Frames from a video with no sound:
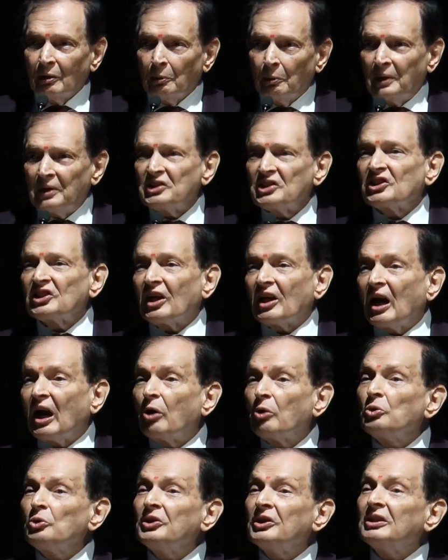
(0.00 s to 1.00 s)
when
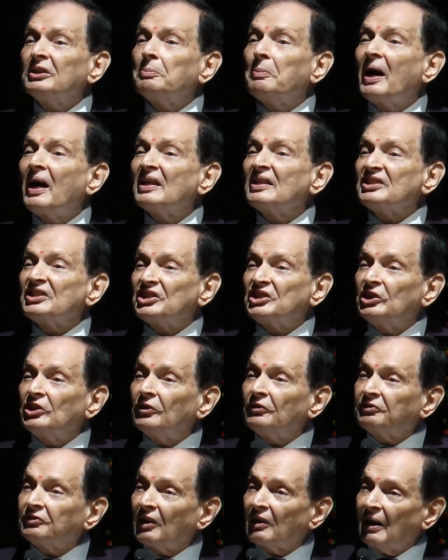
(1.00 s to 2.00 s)
surrounded by a sea
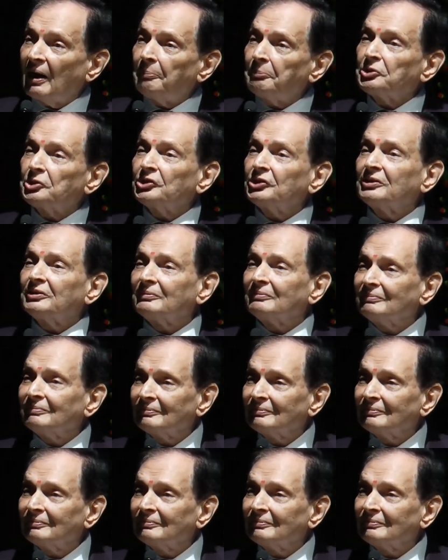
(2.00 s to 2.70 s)
of corruption.